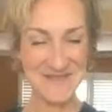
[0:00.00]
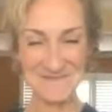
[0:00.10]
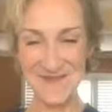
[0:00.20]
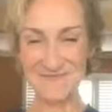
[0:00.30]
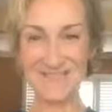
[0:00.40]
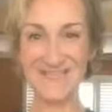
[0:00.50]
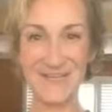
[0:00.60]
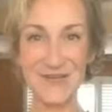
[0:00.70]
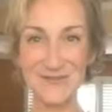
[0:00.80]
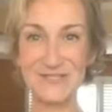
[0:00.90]
my really
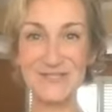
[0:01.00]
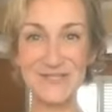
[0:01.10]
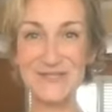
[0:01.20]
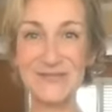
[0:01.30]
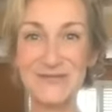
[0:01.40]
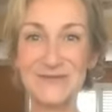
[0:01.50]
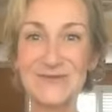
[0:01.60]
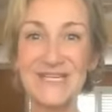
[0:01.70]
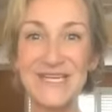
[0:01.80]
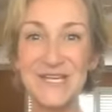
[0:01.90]

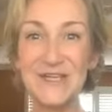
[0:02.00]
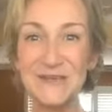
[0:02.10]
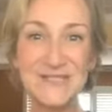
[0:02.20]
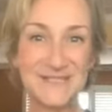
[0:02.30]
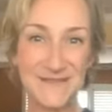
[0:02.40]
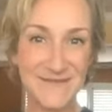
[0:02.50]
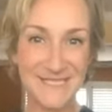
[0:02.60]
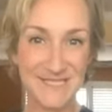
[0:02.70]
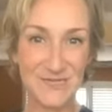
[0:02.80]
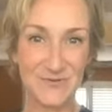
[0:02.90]
go-to uses of
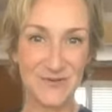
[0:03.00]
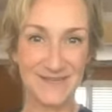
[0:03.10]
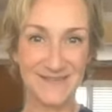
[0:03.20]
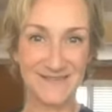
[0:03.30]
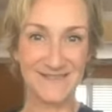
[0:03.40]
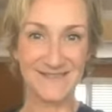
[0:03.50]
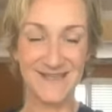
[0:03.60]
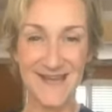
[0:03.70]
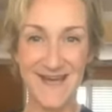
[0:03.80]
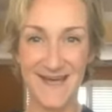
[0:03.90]
essential oils
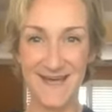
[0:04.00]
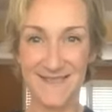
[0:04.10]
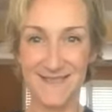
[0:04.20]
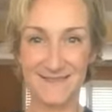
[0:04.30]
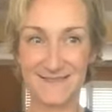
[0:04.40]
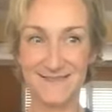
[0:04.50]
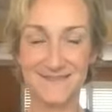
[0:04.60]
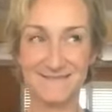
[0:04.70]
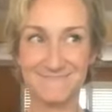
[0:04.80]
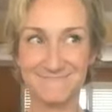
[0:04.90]

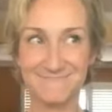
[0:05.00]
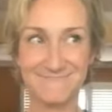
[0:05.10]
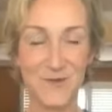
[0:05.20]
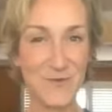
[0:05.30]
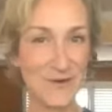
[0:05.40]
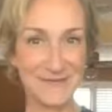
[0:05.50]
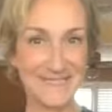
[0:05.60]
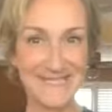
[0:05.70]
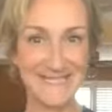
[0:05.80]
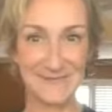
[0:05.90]
this
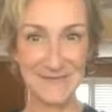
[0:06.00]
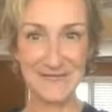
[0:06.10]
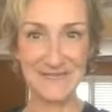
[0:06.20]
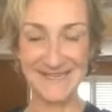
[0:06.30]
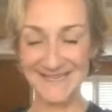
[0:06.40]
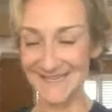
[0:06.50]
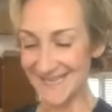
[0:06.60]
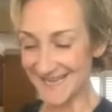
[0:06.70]
quarantine period.